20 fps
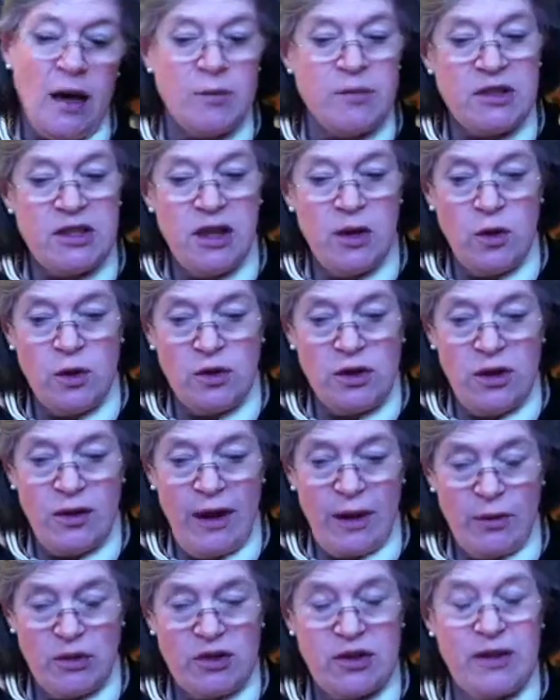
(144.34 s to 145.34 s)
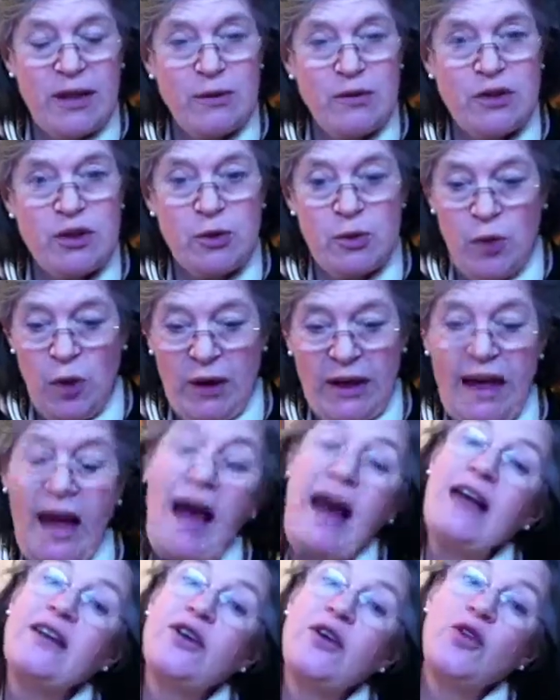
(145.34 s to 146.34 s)
so that was good. That was a good morning.
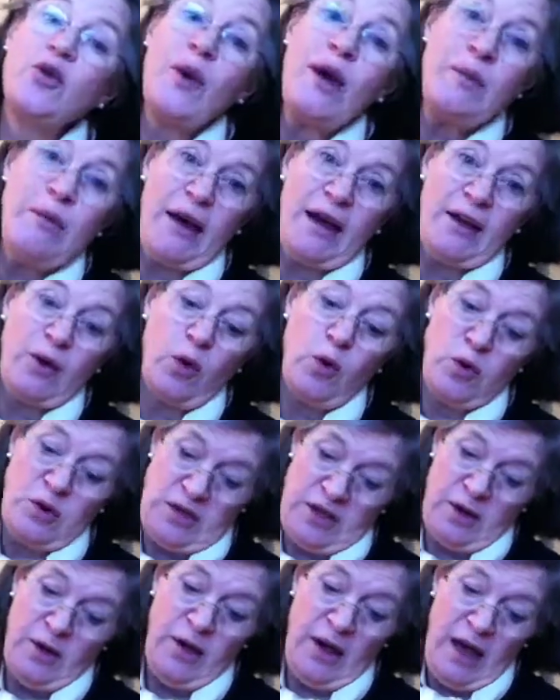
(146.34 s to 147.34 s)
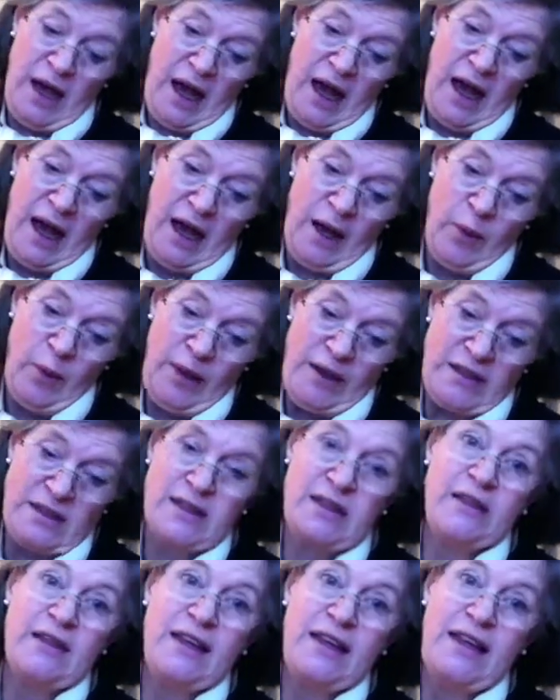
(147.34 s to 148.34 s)
And on the way back, also, I went
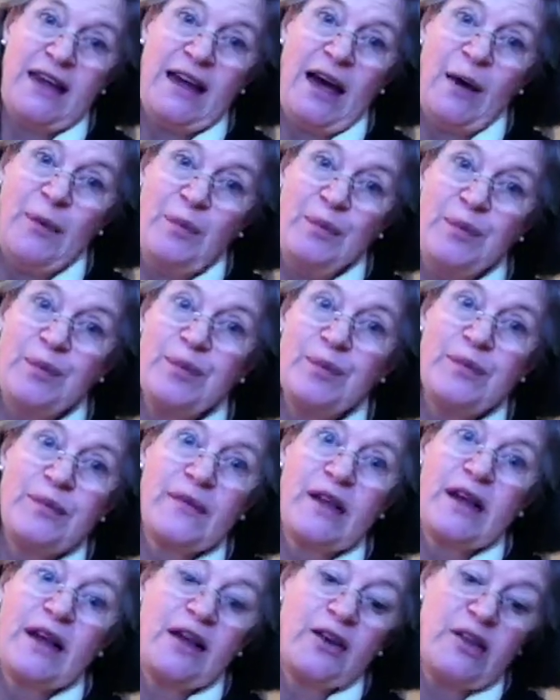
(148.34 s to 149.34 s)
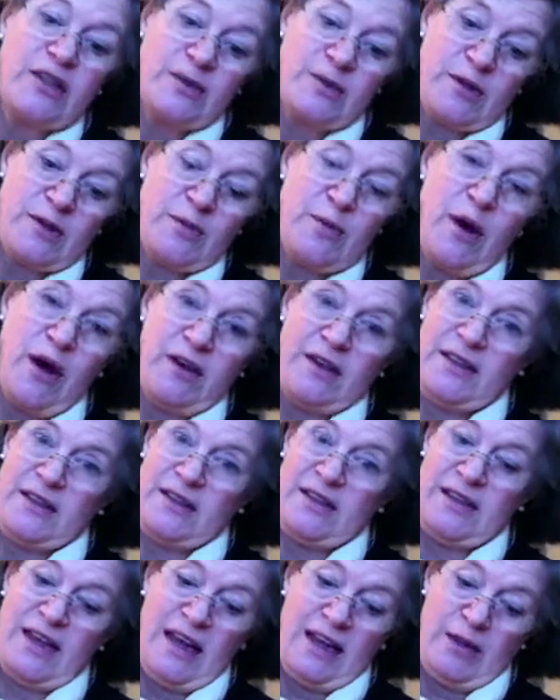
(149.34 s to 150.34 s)
to the Christmas
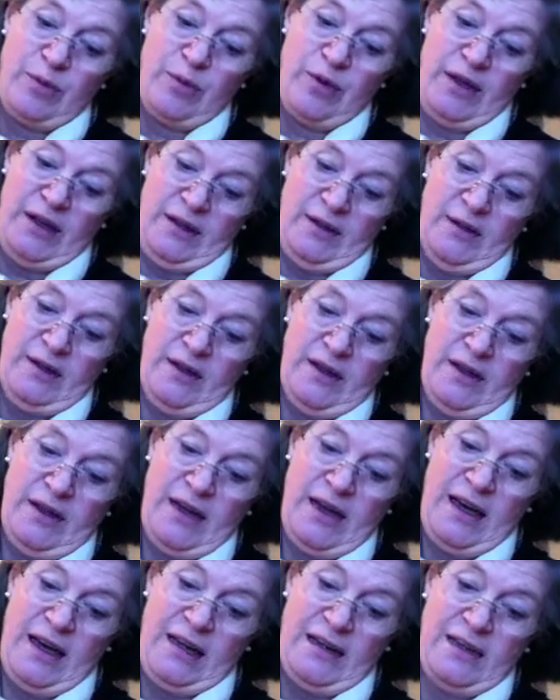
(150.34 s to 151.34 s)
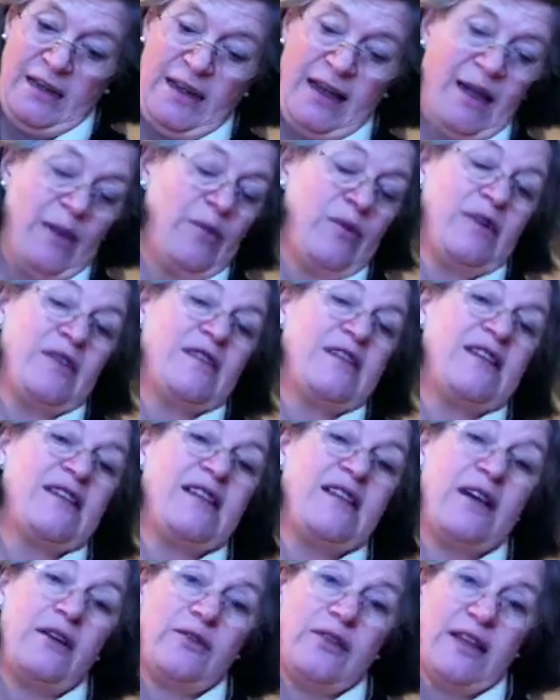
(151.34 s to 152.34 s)
market at Adderbury, and it was as
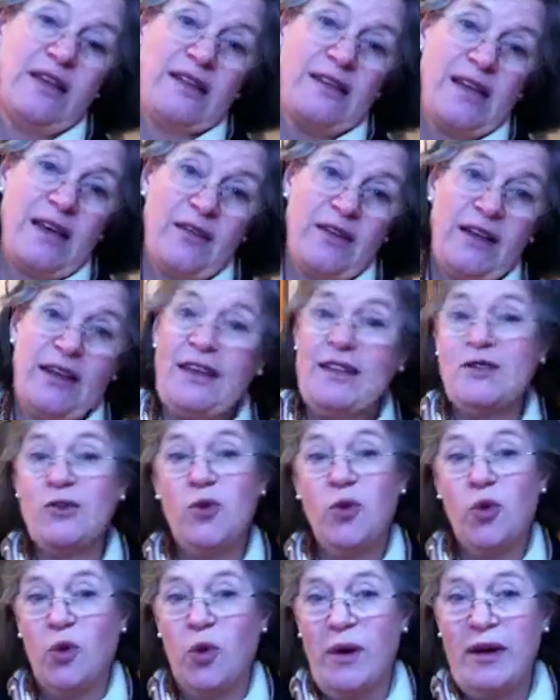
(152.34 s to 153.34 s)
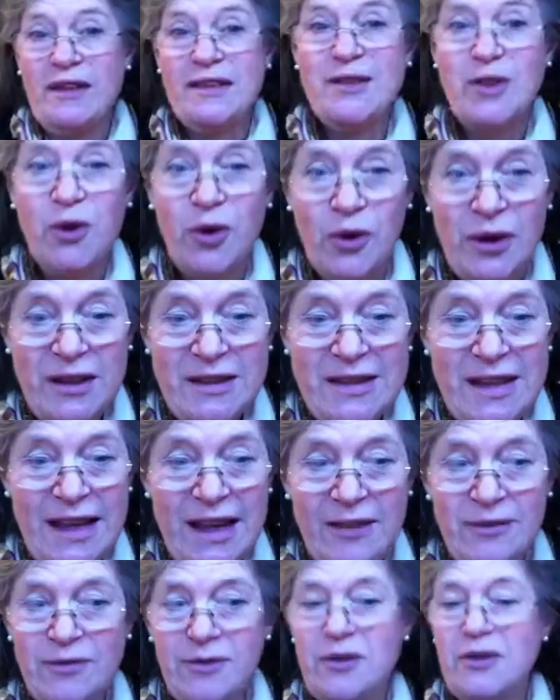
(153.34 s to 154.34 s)
lovely as ever. It's always glorious. They
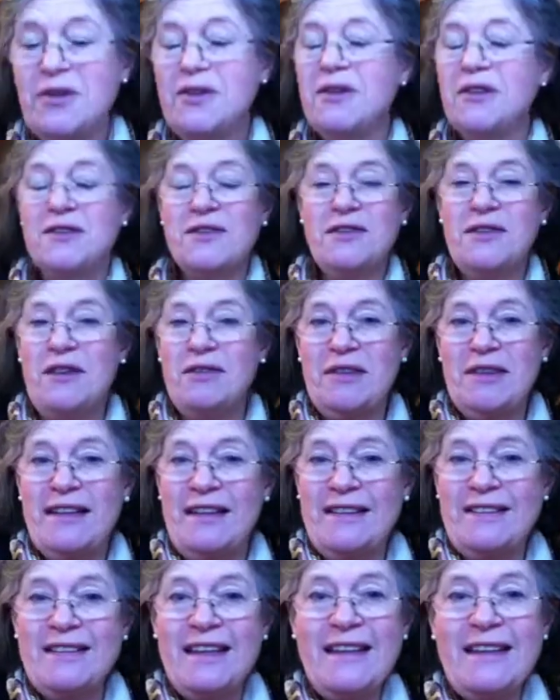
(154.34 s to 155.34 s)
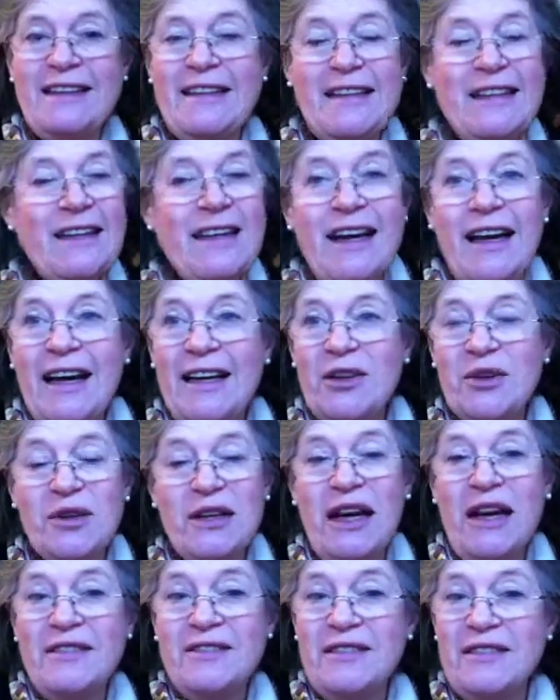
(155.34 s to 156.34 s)
have lots of lovely things there, and you can
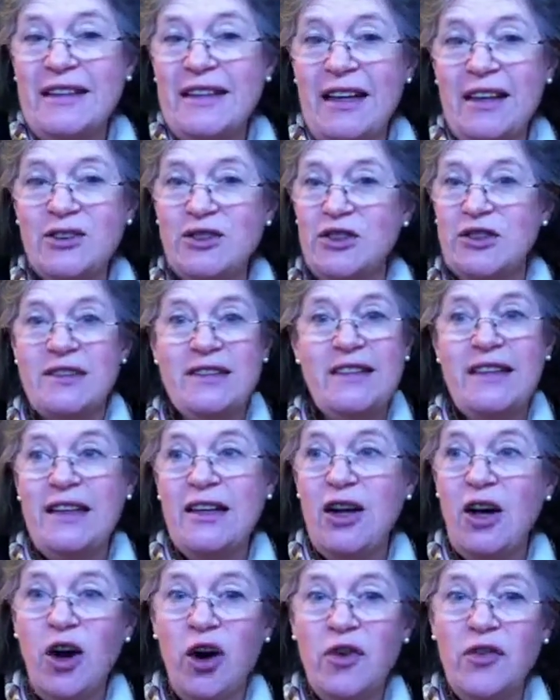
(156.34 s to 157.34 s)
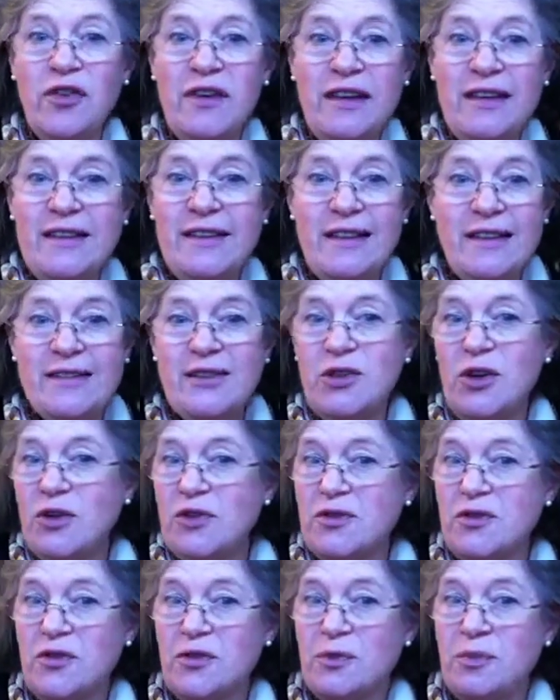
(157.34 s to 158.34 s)
have lunch and tea and coffee, and there's
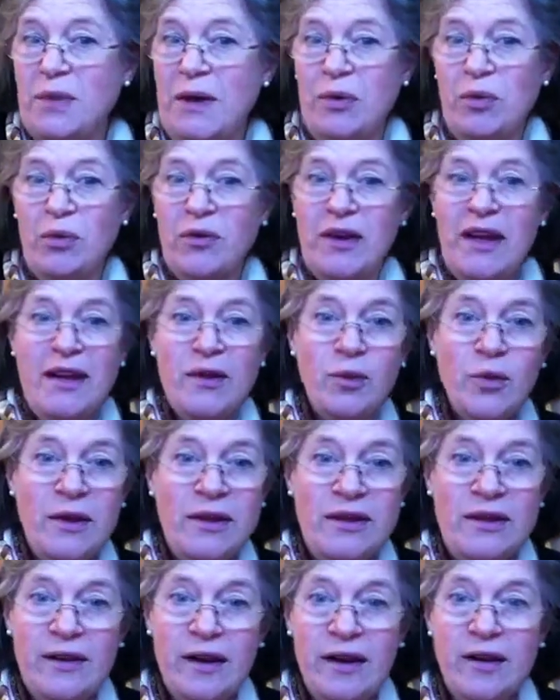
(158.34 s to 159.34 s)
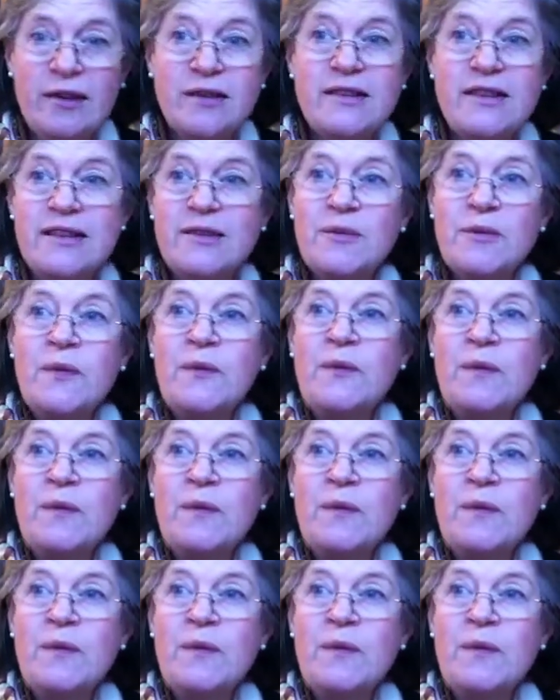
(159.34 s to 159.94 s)
lots of people there that one knows. And